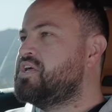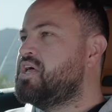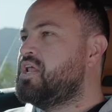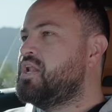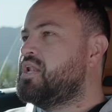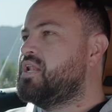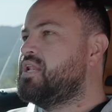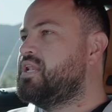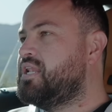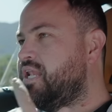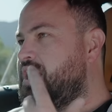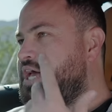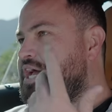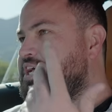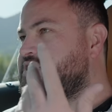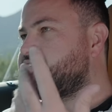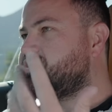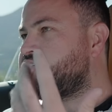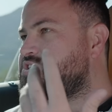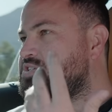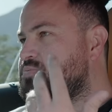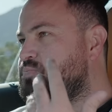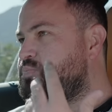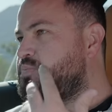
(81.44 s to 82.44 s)

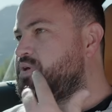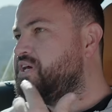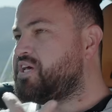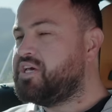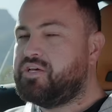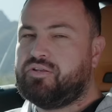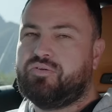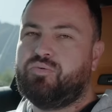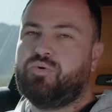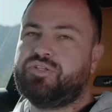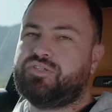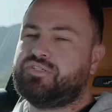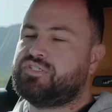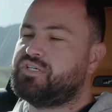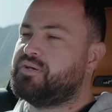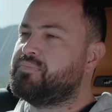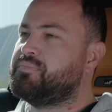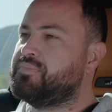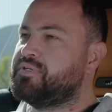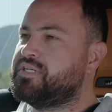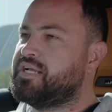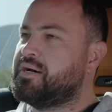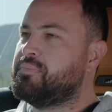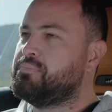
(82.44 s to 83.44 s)
Let's begin with
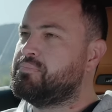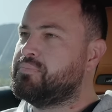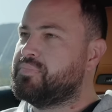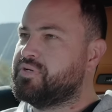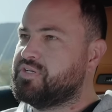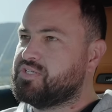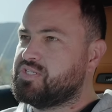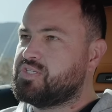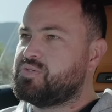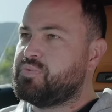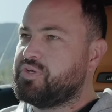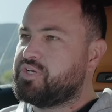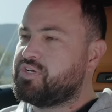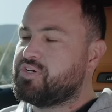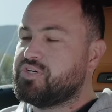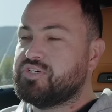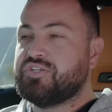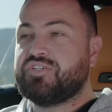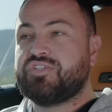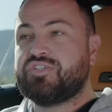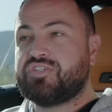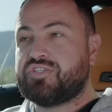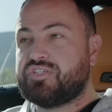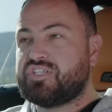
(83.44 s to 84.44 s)
some numbers
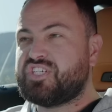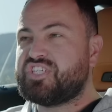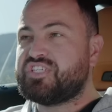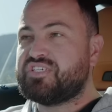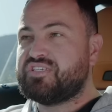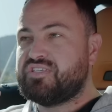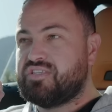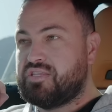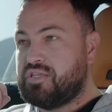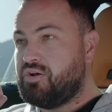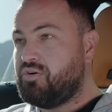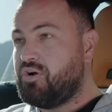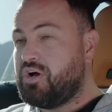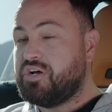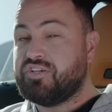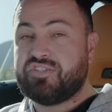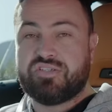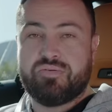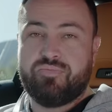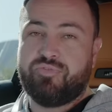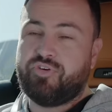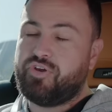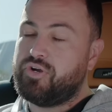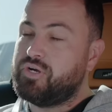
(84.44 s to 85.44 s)
because there are
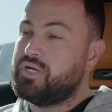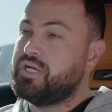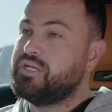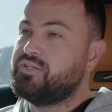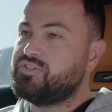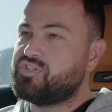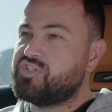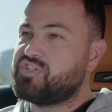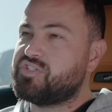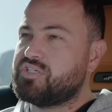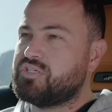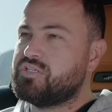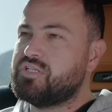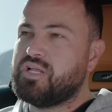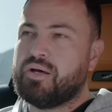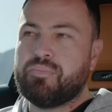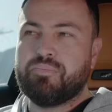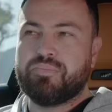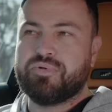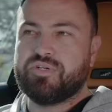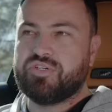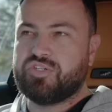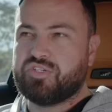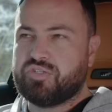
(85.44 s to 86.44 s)
some very interesting
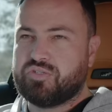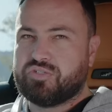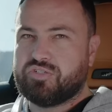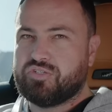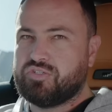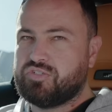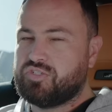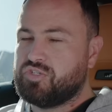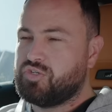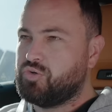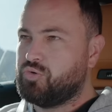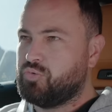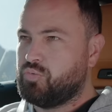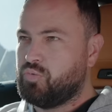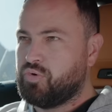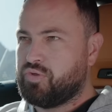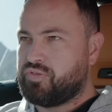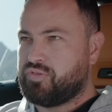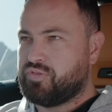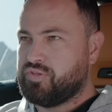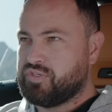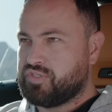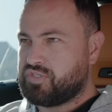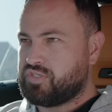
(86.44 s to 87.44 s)
numbers to do
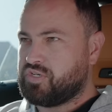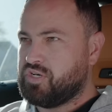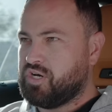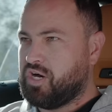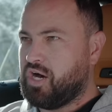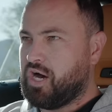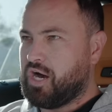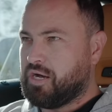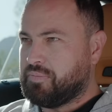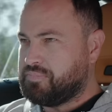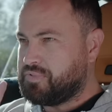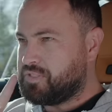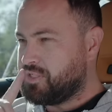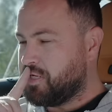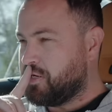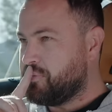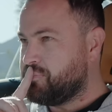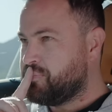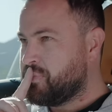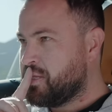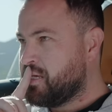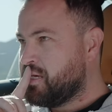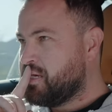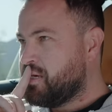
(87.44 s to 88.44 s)
with this car. So
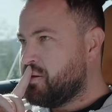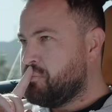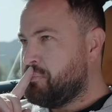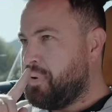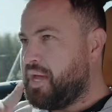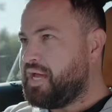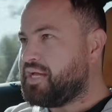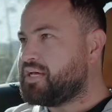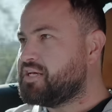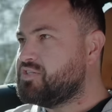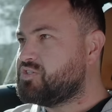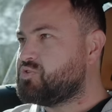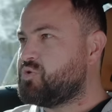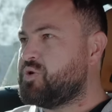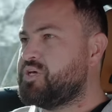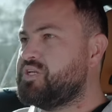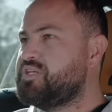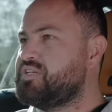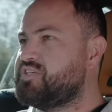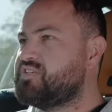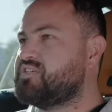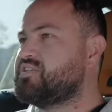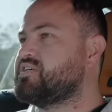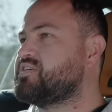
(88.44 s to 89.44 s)
back in
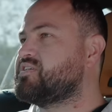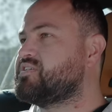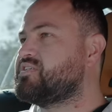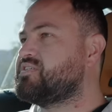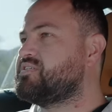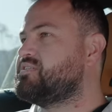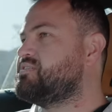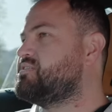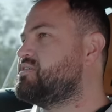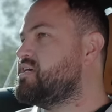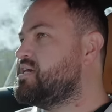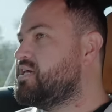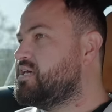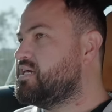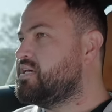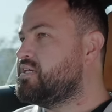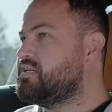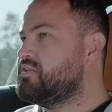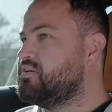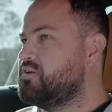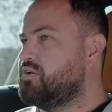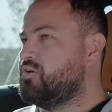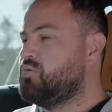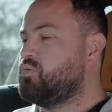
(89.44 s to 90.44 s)

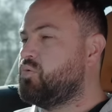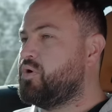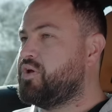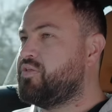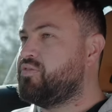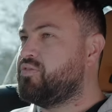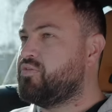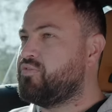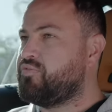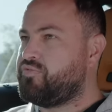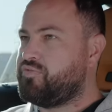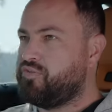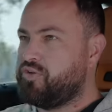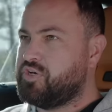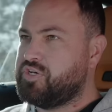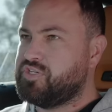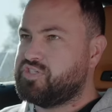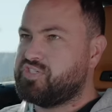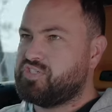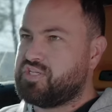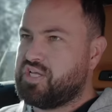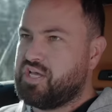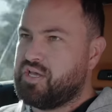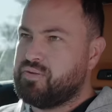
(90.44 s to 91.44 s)
2016, when the
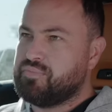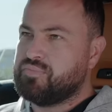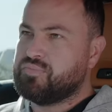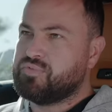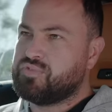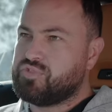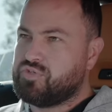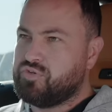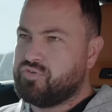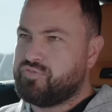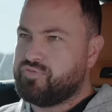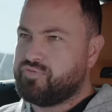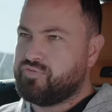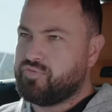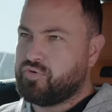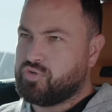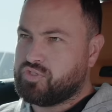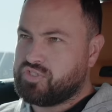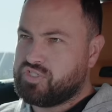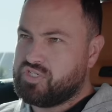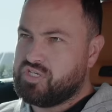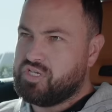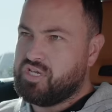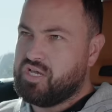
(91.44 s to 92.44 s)
first
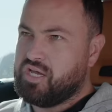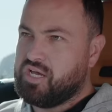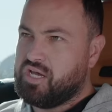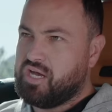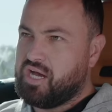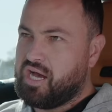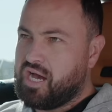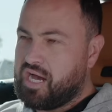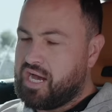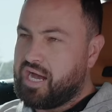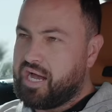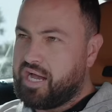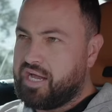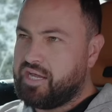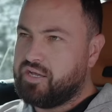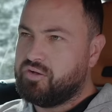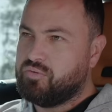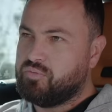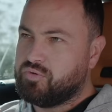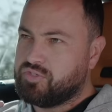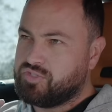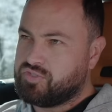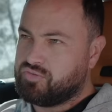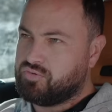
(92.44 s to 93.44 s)
M240i
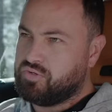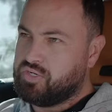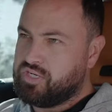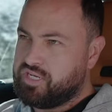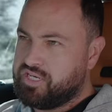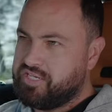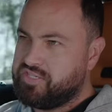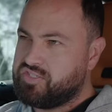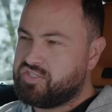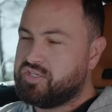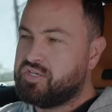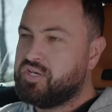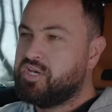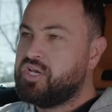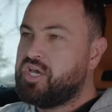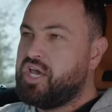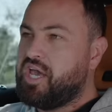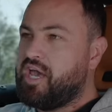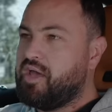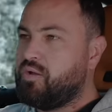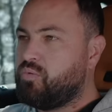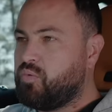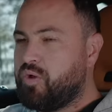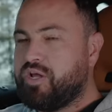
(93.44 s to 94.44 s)
was released,
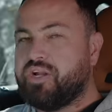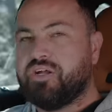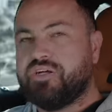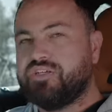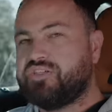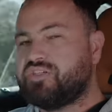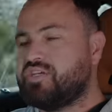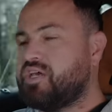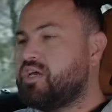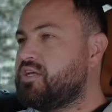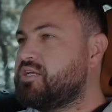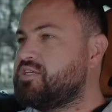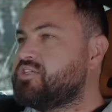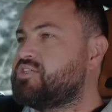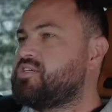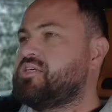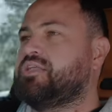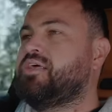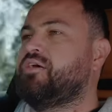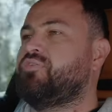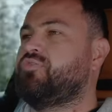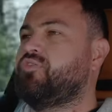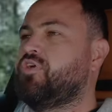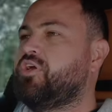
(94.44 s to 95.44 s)
it went on sale in
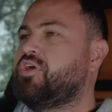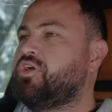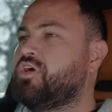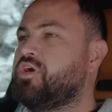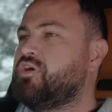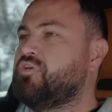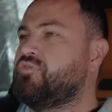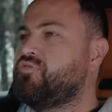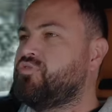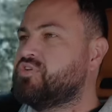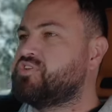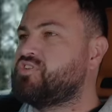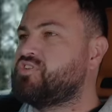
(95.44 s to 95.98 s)
South Africa for